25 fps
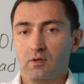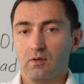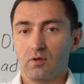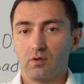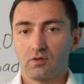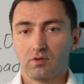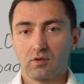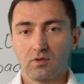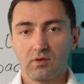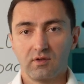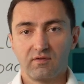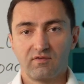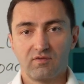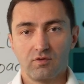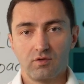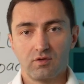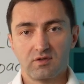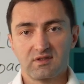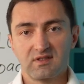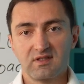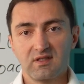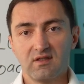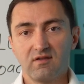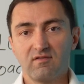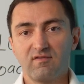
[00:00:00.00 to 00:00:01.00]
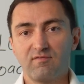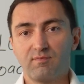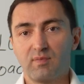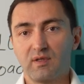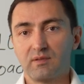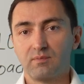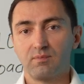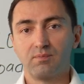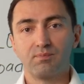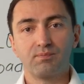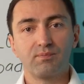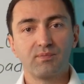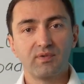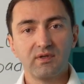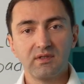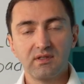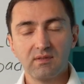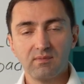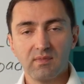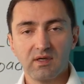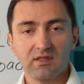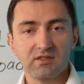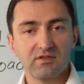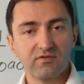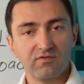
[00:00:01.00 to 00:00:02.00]
not only for yourself, but pretty
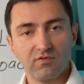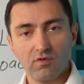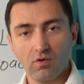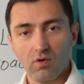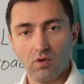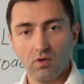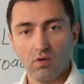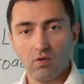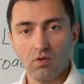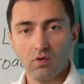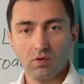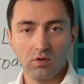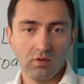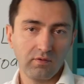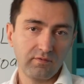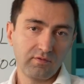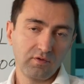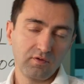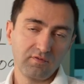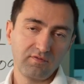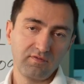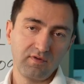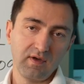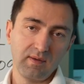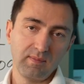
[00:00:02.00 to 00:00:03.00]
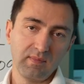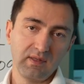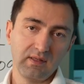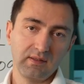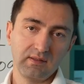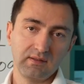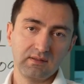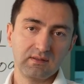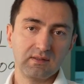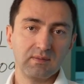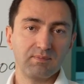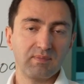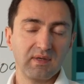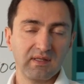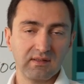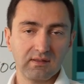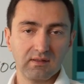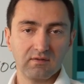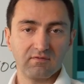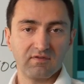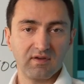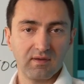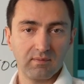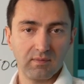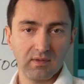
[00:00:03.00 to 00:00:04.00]
much for all of your family,
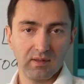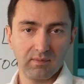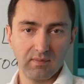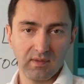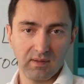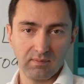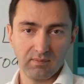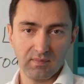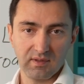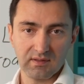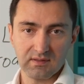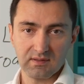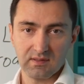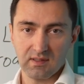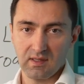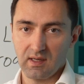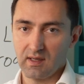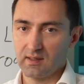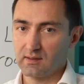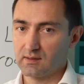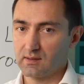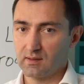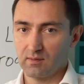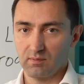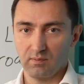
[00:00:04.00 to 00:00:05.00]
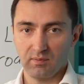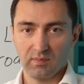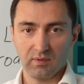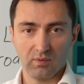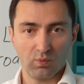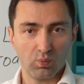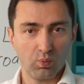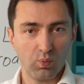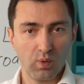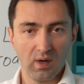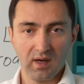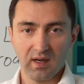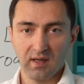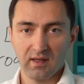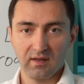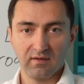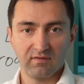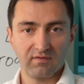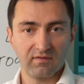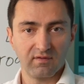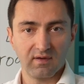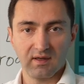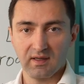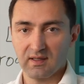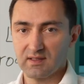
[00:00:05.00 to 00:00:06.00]
dependent family members. Yeah, it can be
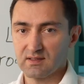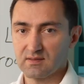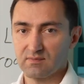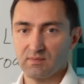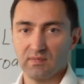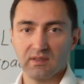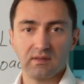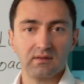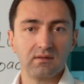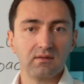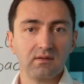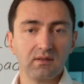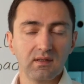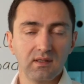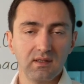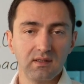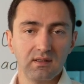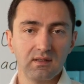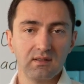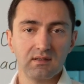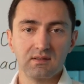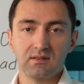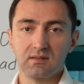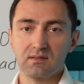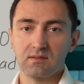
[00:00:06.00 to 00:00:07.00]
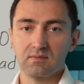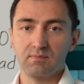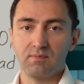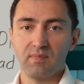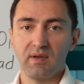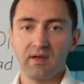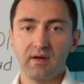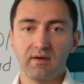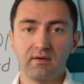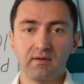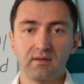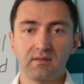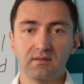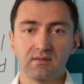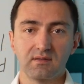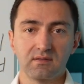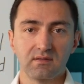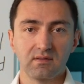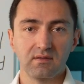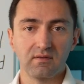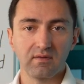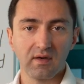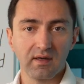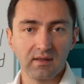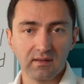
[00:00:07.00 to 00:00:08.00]
wife, husband, kids, parents,
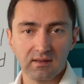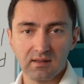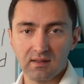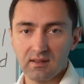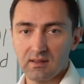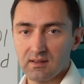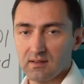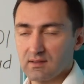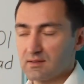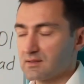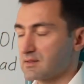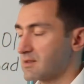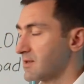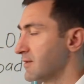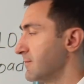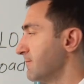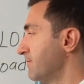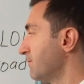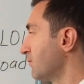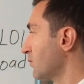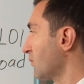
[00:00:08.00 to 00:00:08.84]
grandkids.